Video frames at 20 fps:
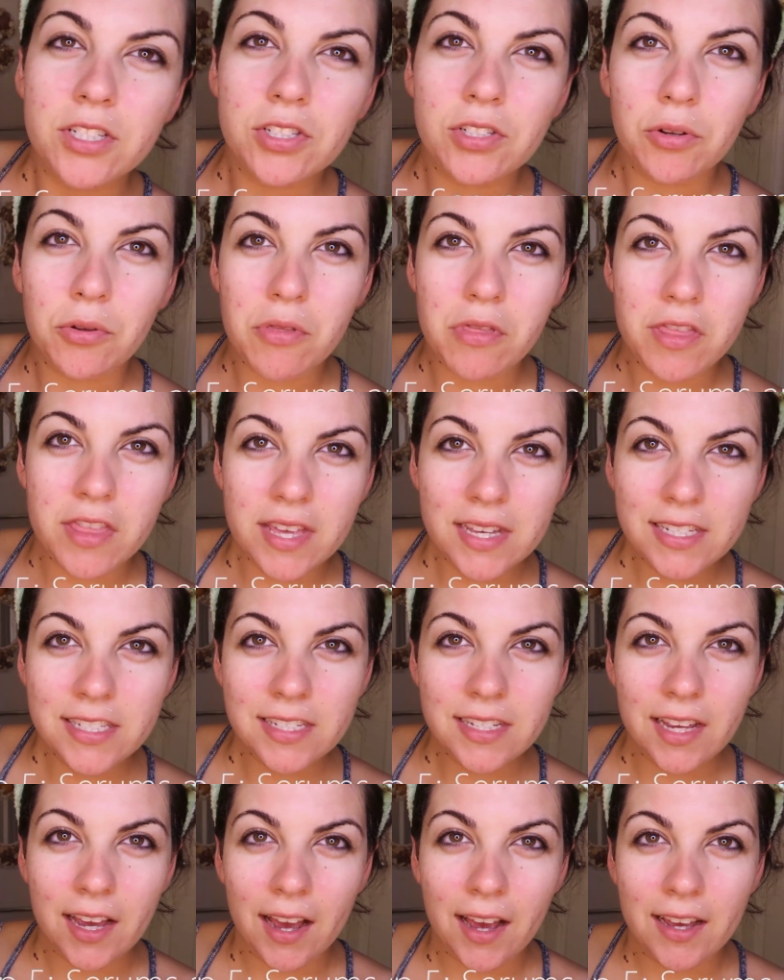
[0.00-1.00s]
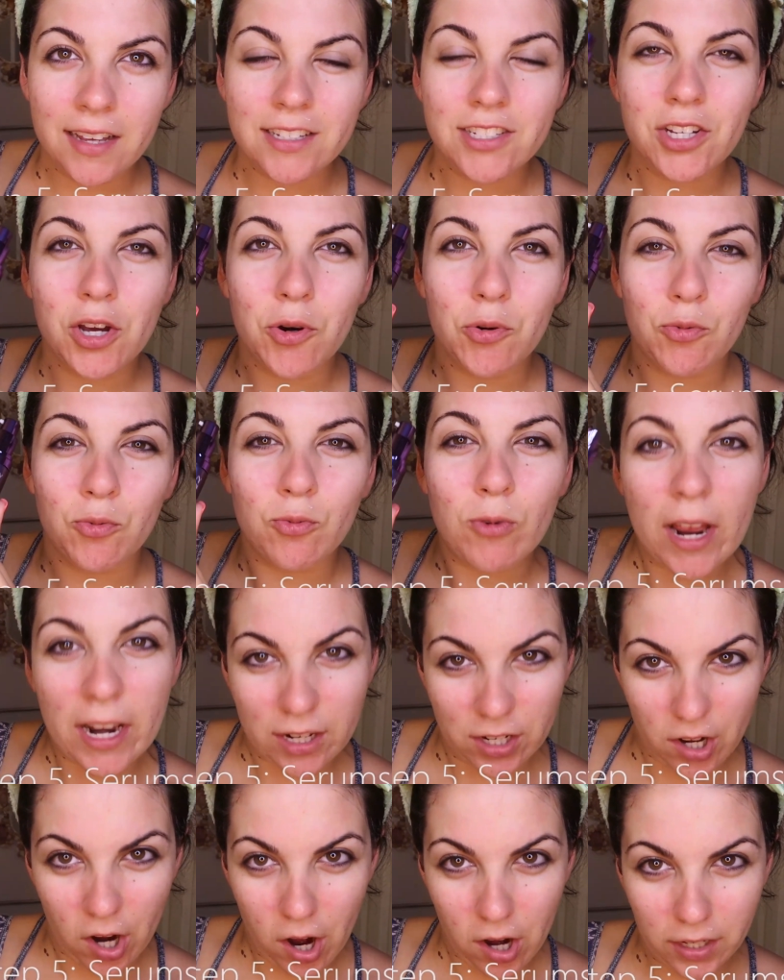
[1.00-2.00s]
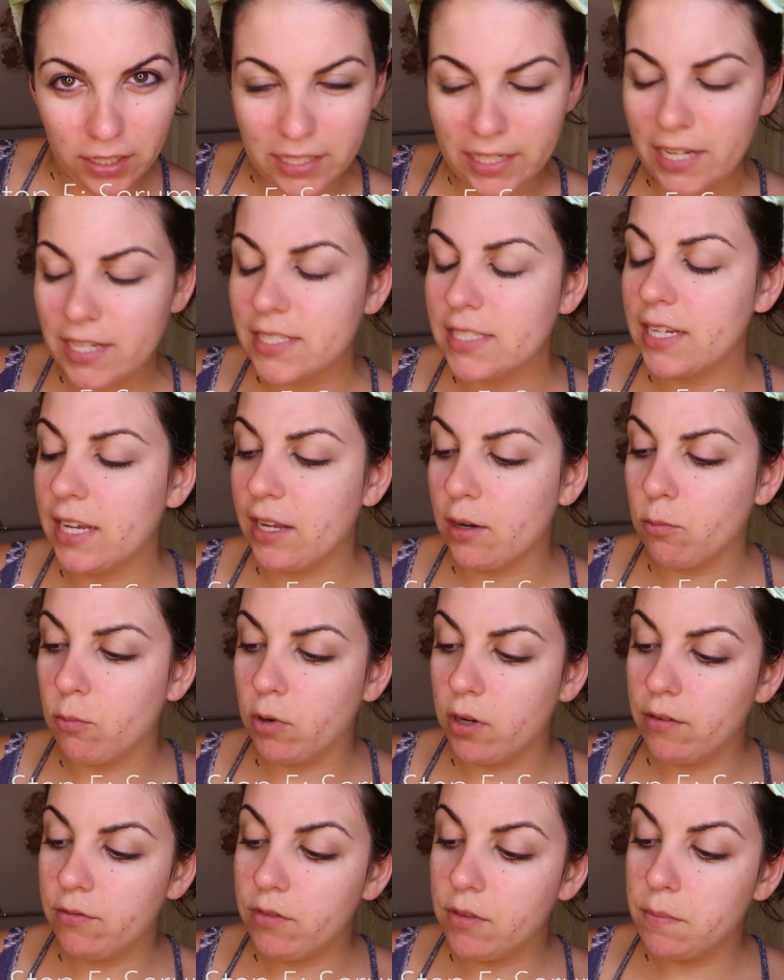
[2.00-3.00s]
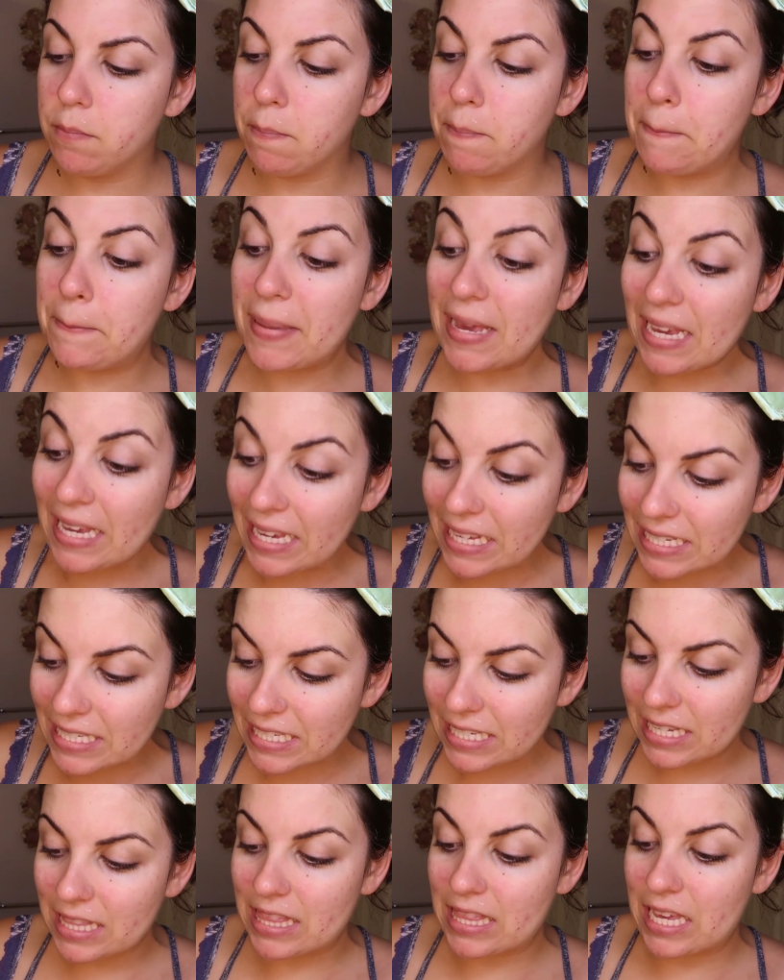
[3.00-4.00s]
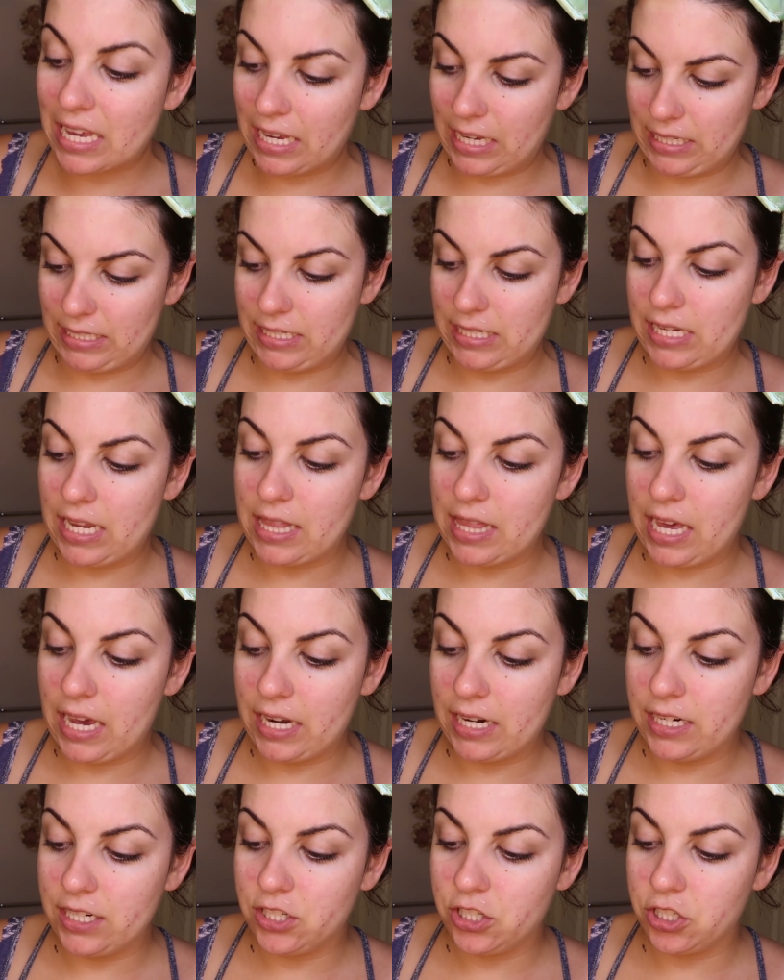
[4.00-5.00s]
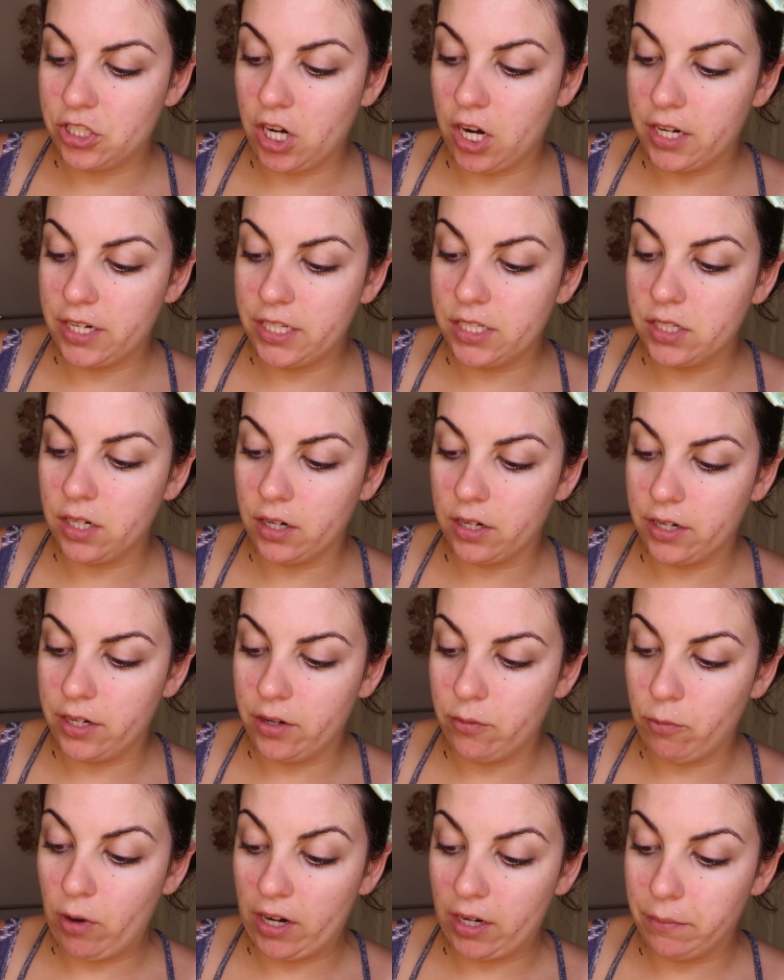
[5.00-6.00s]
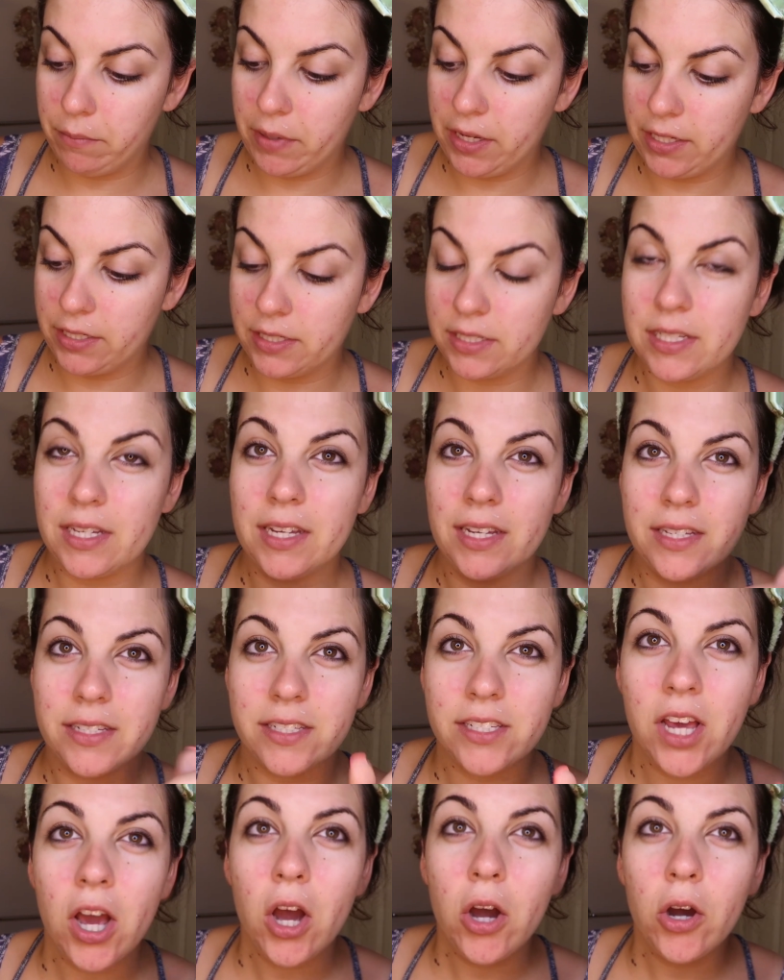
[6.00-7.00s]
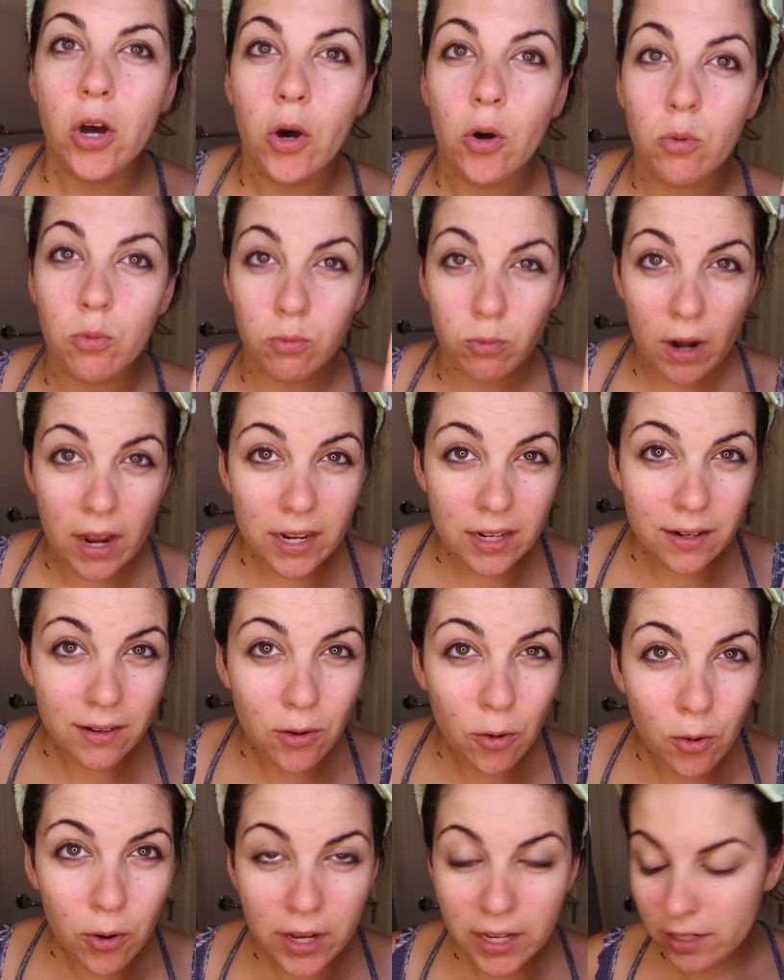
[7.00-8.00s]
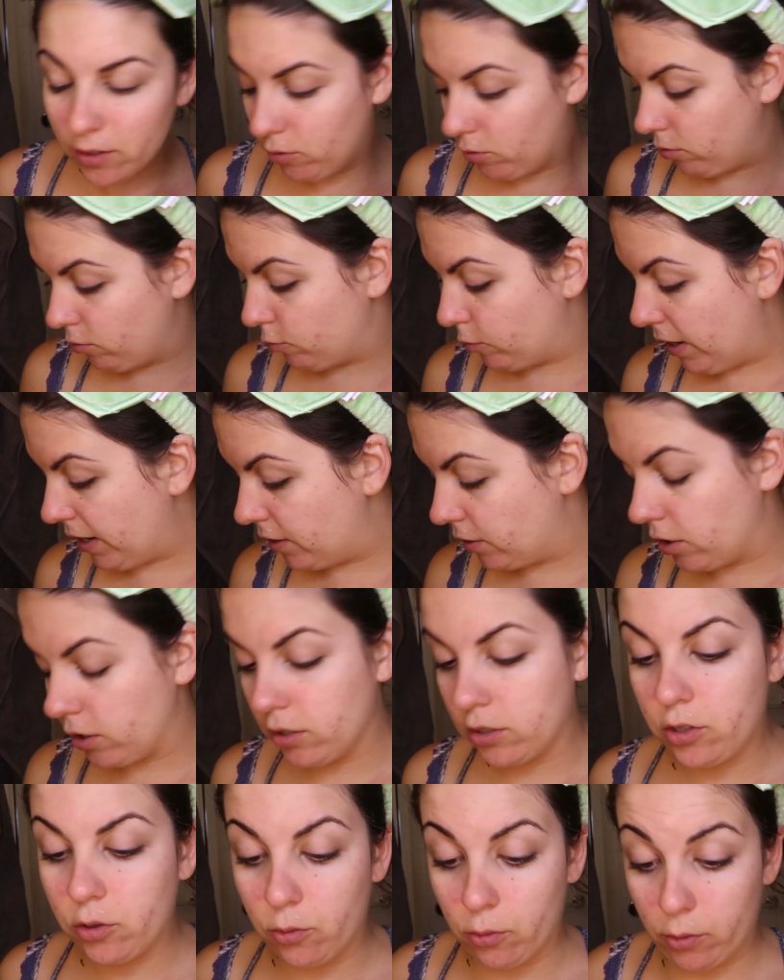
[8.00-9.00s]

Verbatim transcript: So this has a retinol in it, and one of the biggest things that Shani Darden recommends is a retinoid or retinol